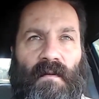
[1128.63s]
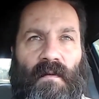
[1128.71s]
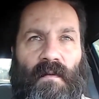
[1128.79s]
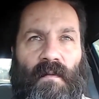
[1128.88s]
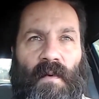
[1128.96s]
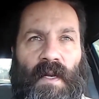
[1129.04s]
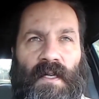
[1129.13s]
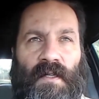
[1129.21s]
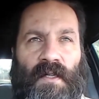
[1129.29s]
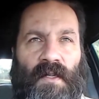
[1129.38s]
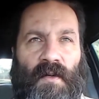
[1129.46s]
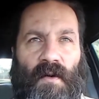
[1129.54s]
when you
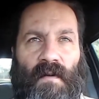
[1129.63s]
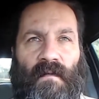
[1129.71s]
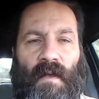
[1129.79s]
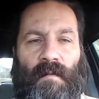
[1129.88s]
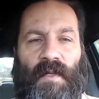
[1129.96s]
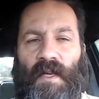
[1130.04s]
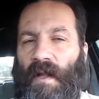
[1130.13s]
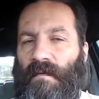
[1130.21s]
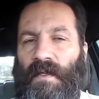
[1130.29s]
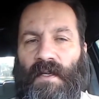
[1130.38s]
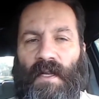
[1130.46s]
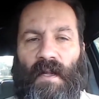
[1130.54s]
just sort of absolve
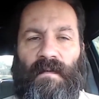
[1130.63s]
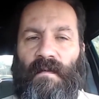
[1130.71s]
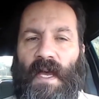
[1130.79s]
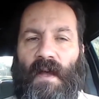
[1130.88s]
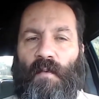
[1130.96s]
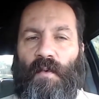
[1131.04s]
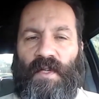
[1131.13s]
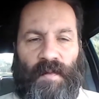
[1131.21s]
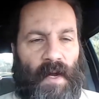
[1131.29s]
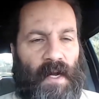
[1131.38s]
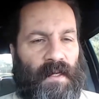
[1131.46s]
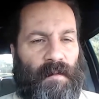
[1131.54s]
yourself of that
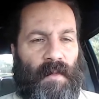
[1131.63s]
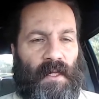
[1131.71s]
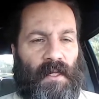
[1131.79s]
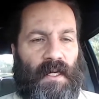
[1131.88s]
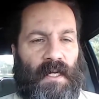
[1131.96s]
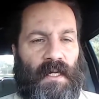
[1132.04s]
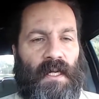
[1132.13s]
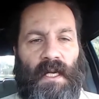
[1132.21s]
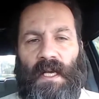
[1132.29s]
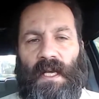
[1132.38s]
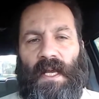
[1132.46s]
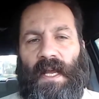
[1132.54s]
responsibility,
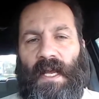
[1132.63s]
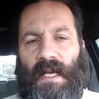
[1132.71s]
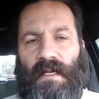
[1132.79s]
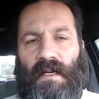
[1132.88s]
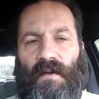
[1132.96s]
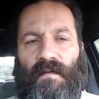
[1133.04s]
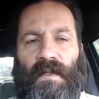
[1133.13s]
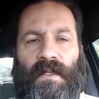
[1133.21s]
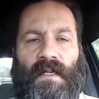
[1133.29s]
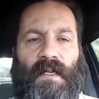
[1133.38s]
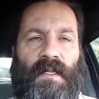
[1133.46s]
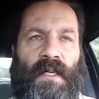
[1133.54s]
hand it over
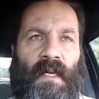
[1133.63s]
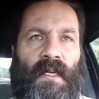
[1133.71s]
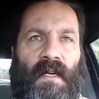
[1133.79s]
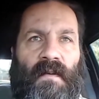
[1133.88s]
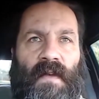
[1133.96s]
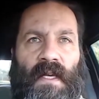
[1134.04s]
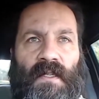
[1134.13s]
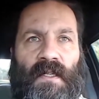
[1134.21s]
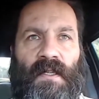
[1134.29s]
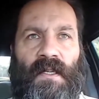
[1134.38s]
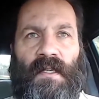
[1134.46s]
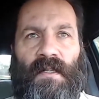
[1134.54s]
to executive
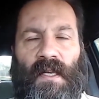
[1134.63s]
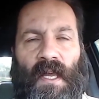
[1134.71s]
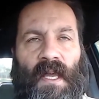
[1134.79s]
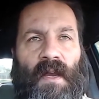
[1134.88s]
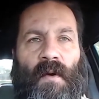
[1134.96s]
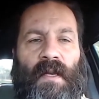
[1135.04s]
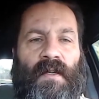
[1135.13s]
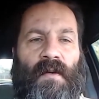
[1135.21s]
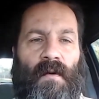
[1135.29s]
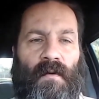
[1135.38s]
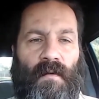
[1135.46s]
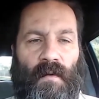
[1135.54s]
agency and say, hey, write
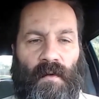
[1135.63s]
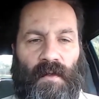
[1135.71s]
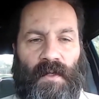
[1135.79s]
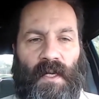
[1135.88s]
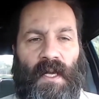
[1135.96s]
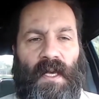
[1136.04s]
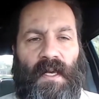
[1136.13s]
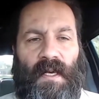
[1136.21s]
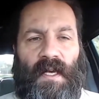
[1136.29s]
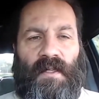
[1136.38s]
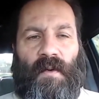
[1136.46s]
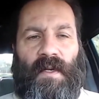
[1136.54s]
your own rules.
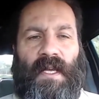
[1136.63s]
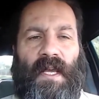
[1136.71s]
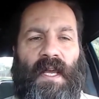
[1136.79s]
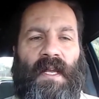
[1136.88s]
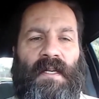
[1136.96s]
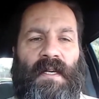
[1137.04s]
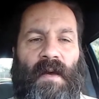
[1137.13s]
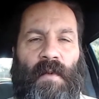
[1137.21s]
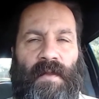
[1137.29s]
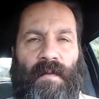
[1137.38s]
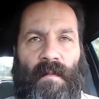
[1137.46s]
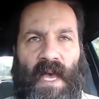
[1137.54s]
That's when you end up
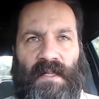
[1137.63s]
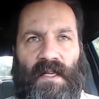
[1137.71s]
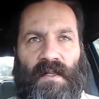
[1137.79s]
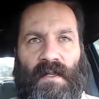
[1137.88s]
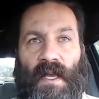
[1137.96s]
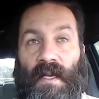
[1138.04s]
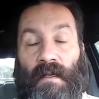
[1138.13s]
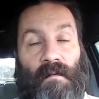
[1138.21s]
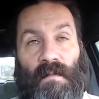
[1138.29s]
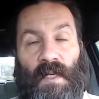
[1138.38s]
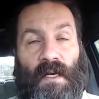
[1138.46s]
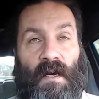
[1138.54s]
with messes like,
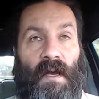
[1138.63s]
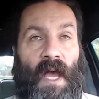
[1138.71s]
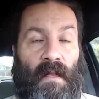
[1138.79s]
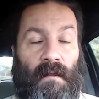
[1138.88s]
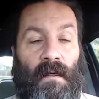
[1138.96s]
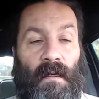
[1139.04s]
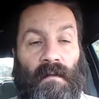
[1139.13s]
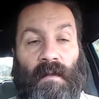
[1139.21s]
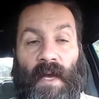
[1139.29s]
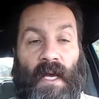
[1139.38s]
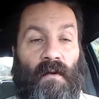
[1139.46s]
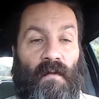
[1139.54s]
alcohol,
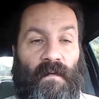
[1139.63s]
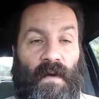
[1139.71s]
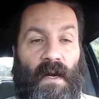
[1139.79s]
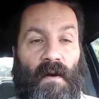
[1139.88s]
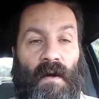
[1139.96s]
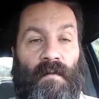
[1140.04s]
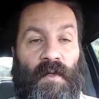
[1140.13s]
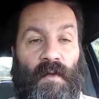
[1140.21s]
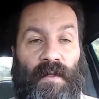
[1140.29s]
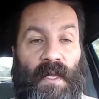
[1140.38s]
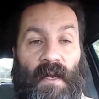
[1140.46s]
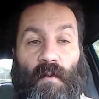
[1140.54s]
tobacco, and firearms,
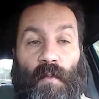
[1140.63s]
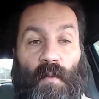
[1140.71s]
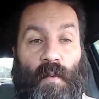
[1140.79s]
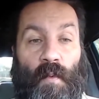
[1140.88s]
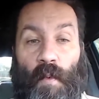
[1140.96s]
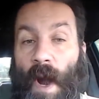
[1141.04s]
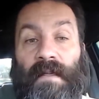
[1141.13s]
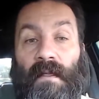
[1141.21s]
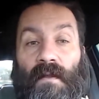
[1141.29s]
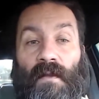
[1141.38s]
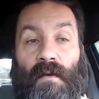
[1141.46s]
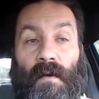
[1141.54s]
when they write
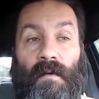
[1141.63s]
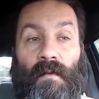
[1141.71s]
their own